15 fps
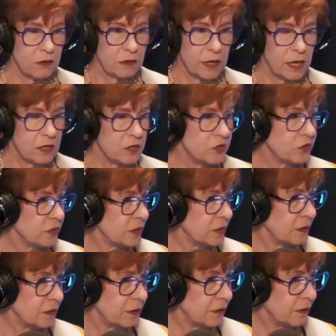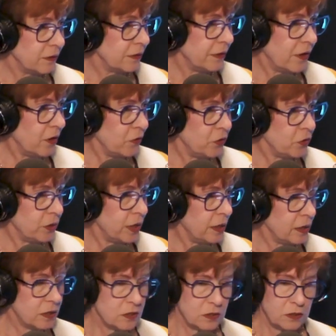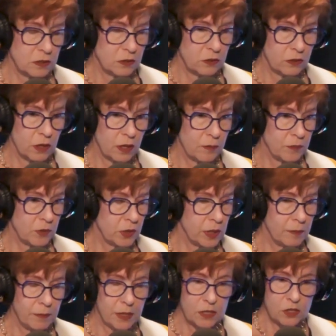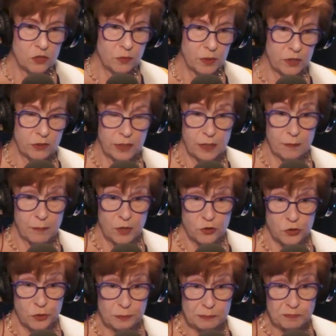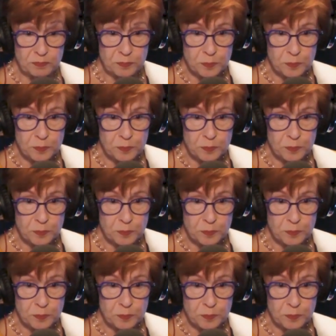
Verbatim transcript: adage as you know you can't you, um, you can't manage what you can't measure mm-hmm.